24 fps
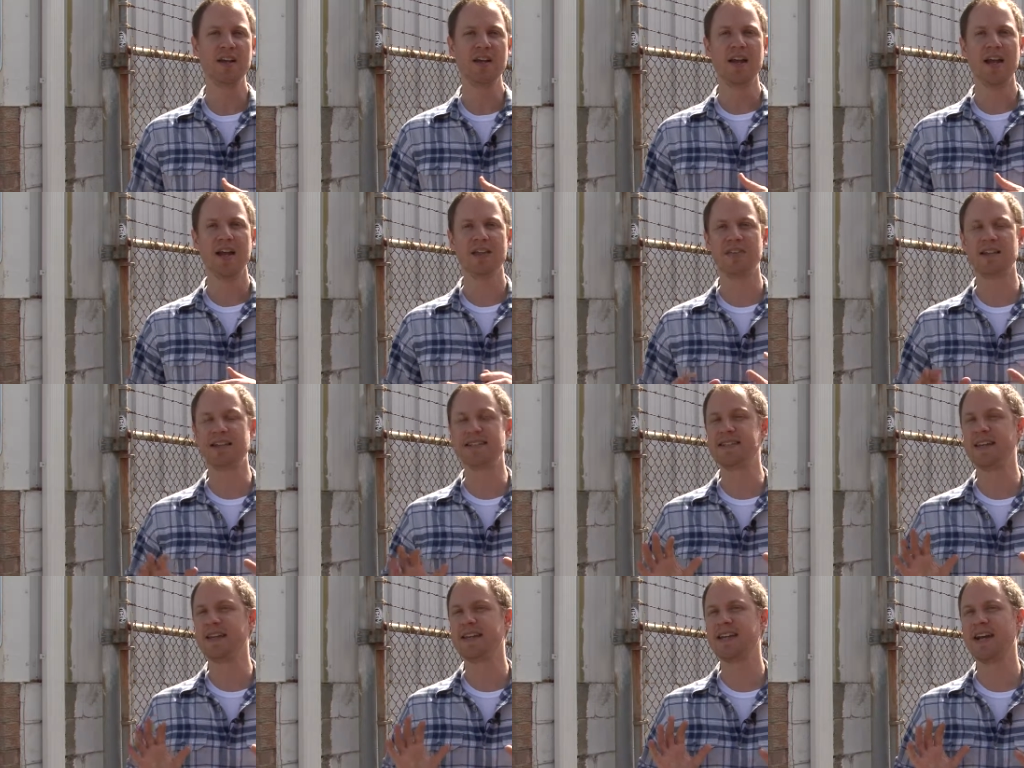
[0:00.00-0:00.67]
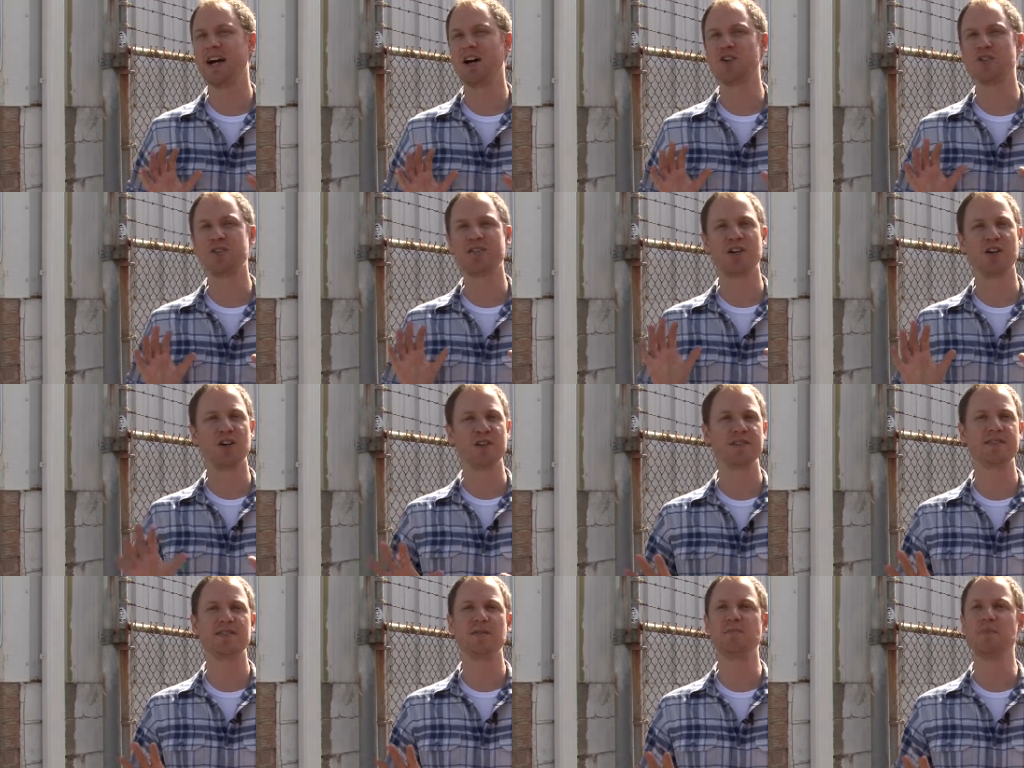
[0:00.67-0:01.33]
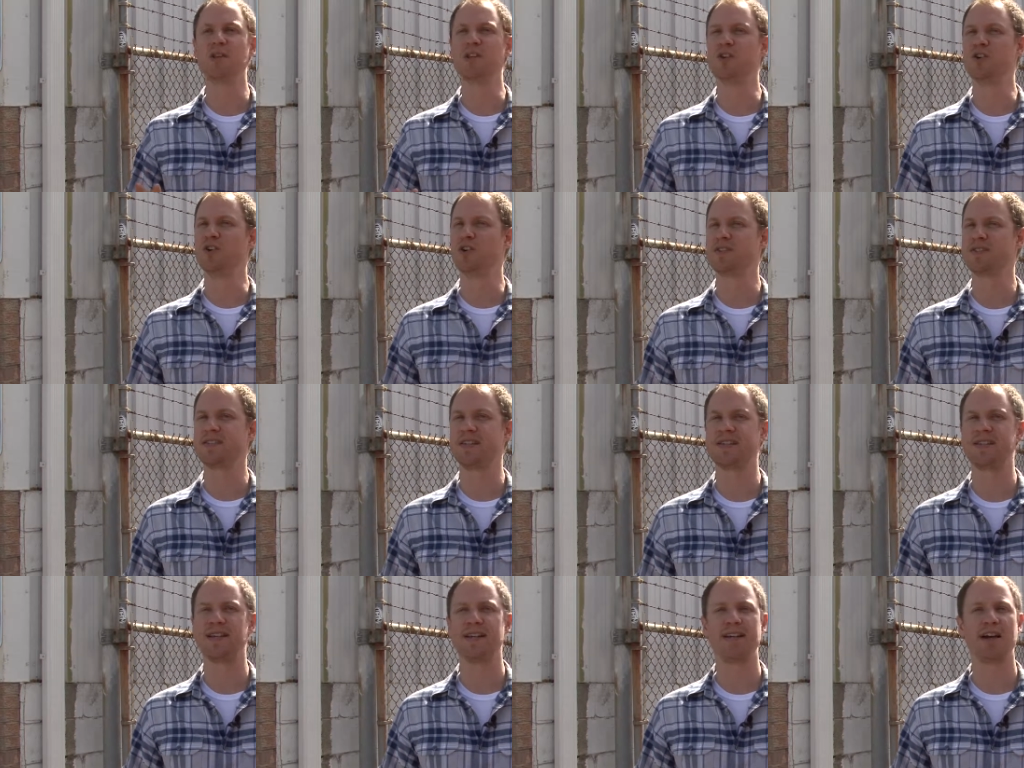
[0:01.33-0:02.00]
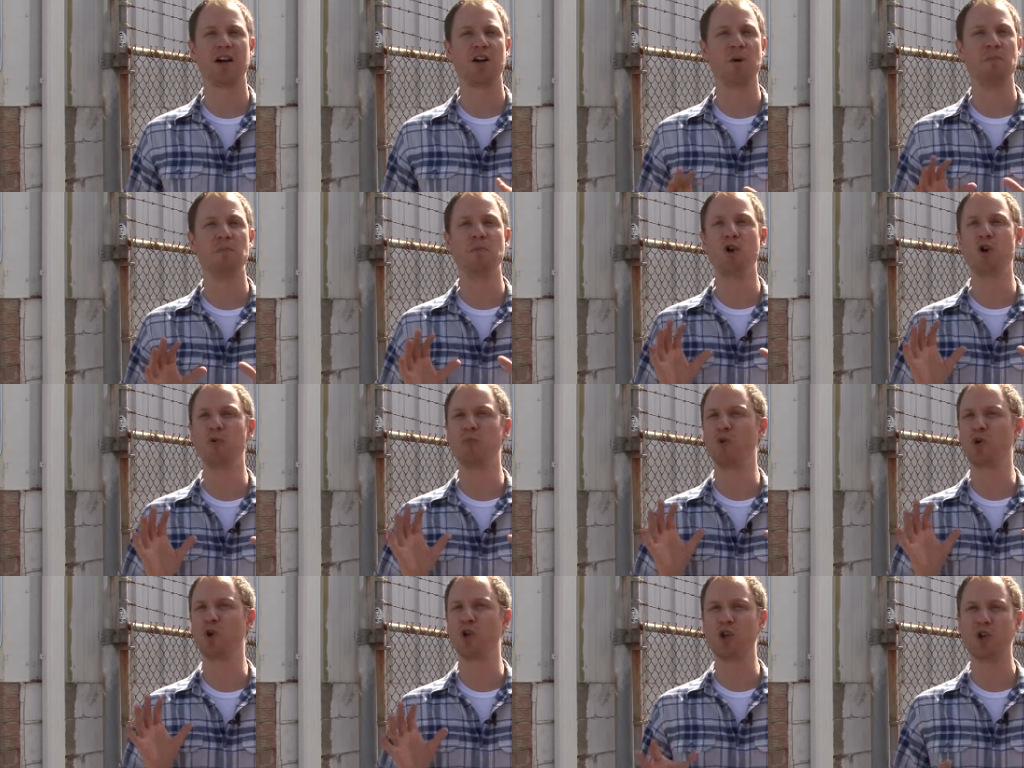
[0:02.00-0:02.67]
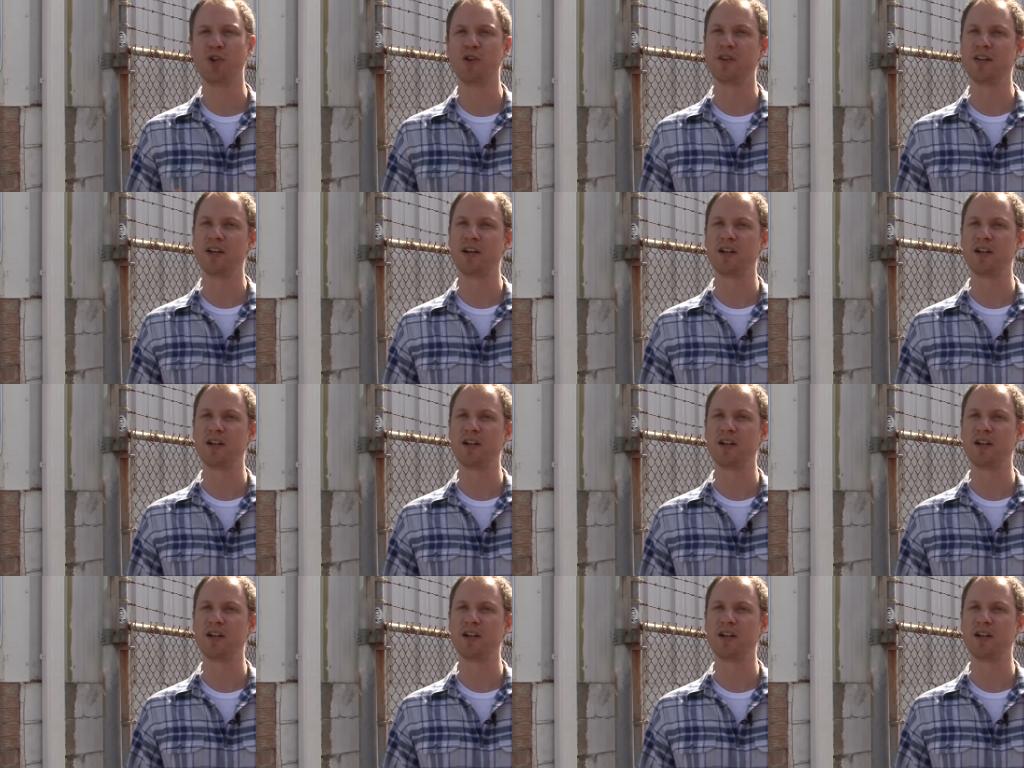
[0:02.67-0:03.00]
and they take out tons of meals, they take out a mobile clothing